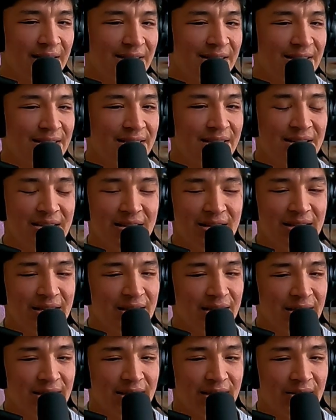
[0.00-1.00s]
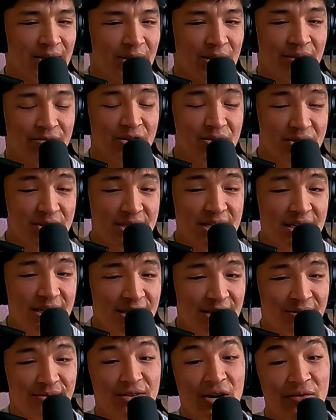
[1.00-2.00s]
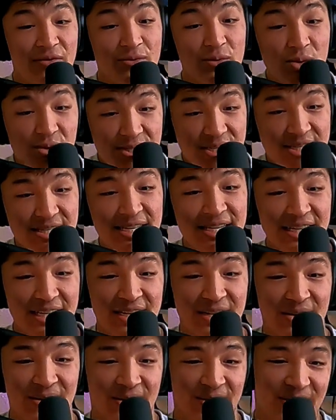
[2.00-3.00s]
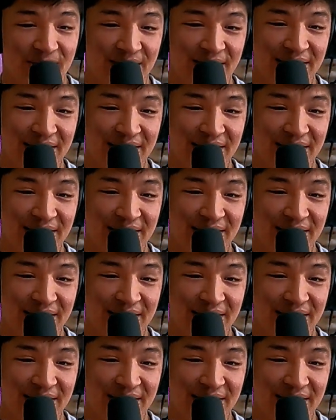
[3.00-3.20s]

because look if you're sitting if, if we're sitting here